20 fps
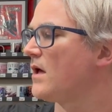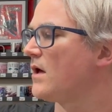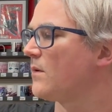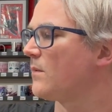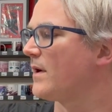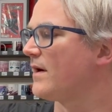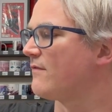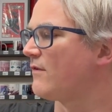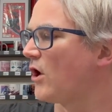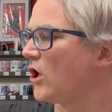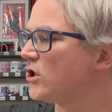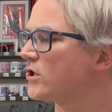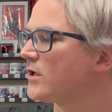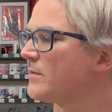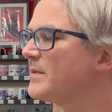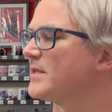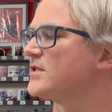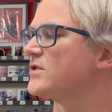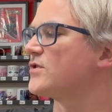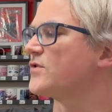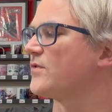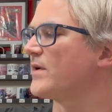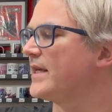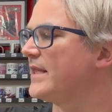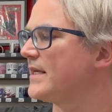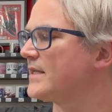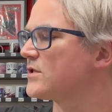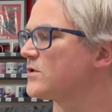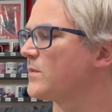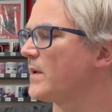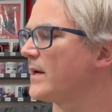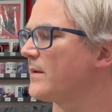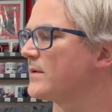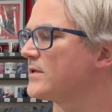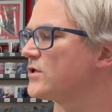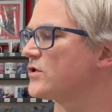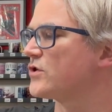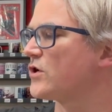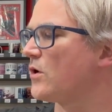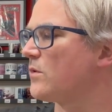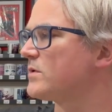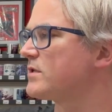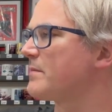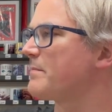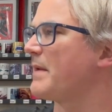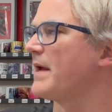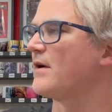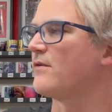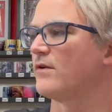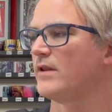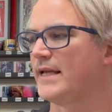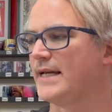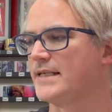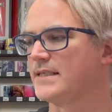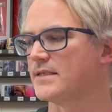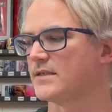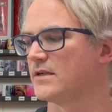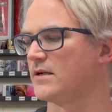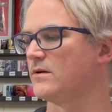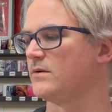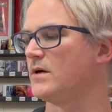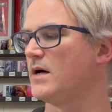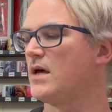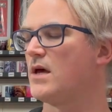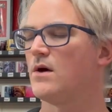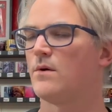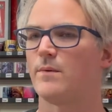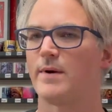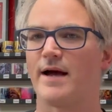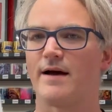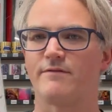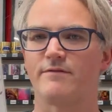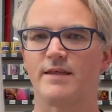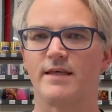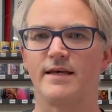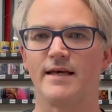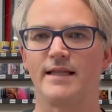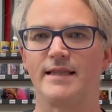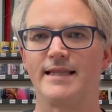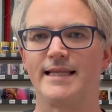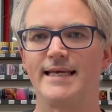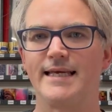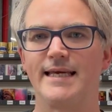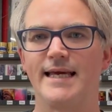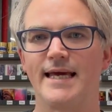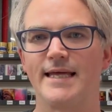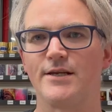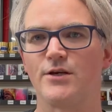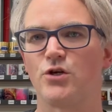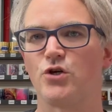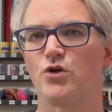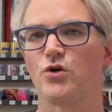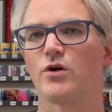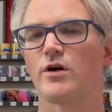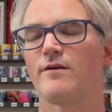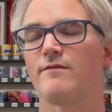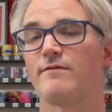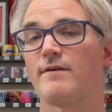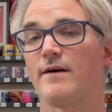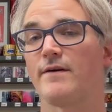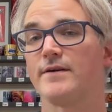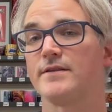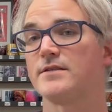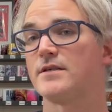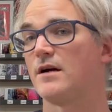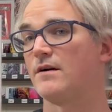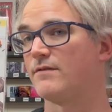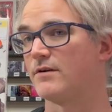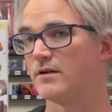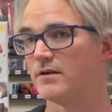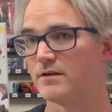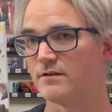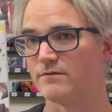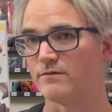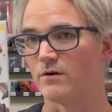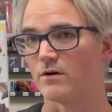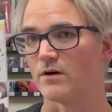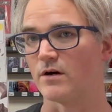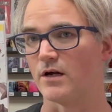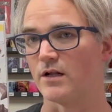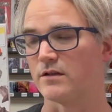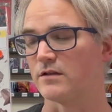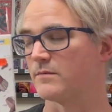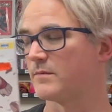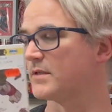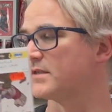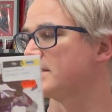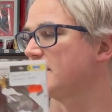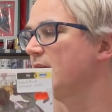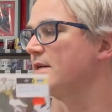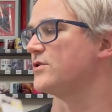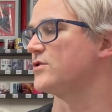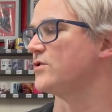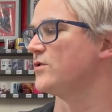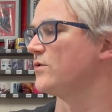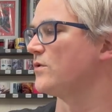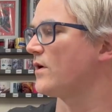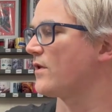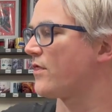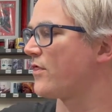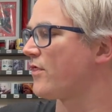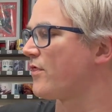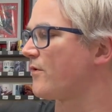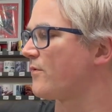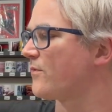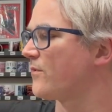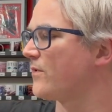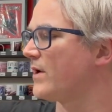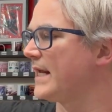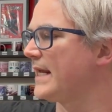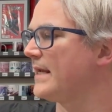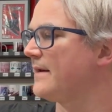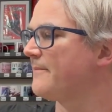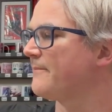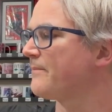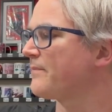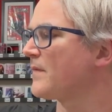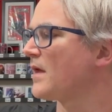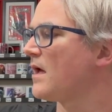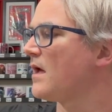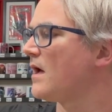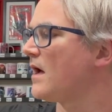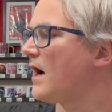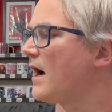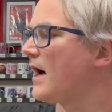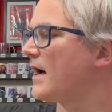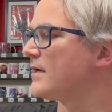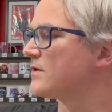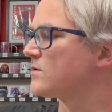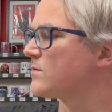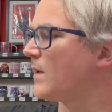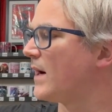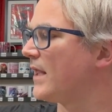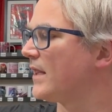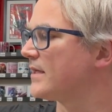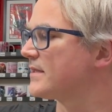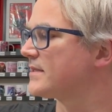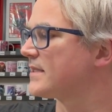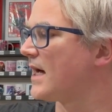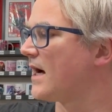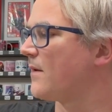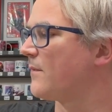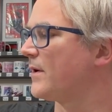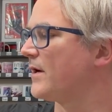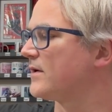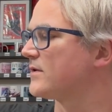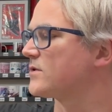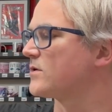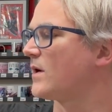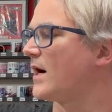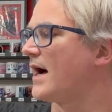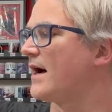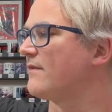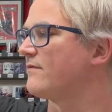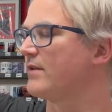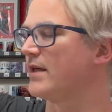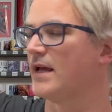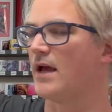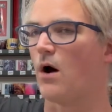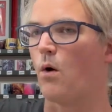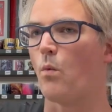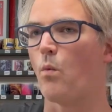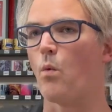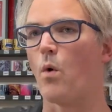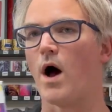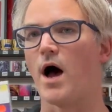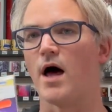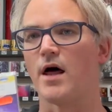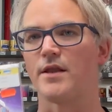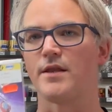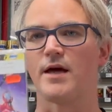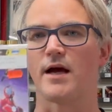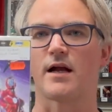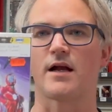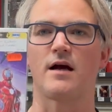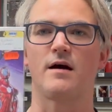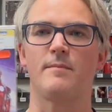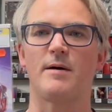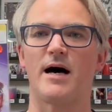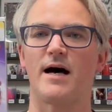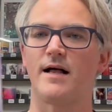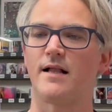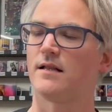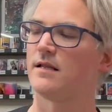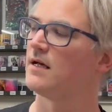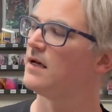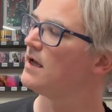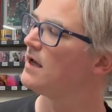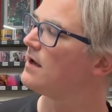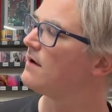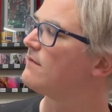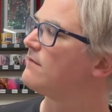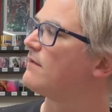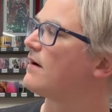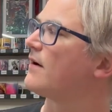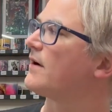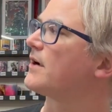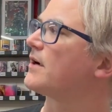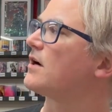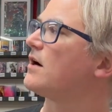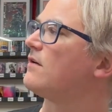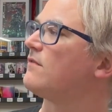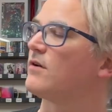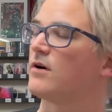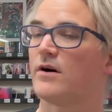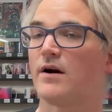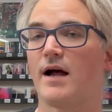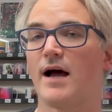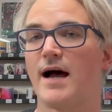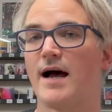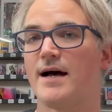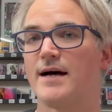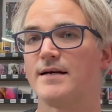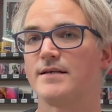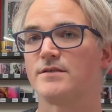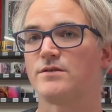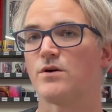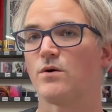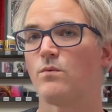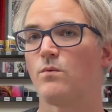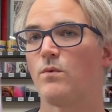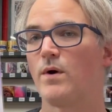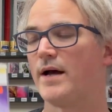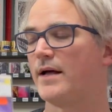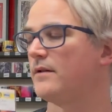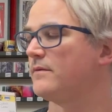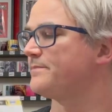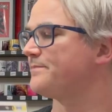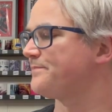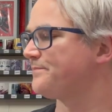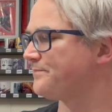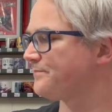We have Ultimates 3 this week, which is always a big release. So we have the Lee and Hugh variant cover for Ultimates issue 3. As well as that, we also have the Juan Cabal variant cover as well.